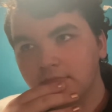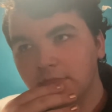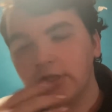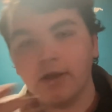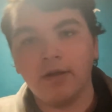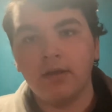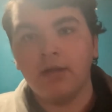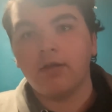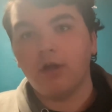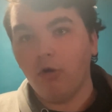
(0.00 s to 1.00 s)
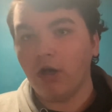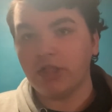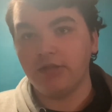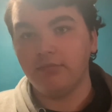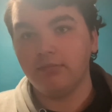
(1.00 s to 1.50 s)
So, go watch
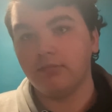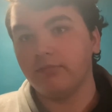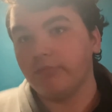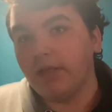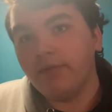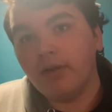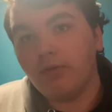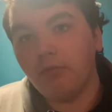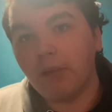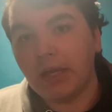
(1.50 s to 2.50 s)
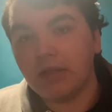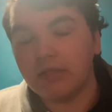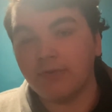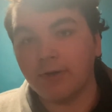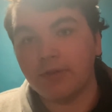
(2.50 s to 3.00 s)
it. Even if you made it this
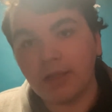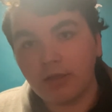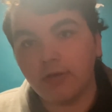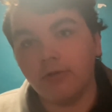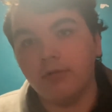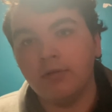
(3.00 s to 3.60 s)
far, thank you.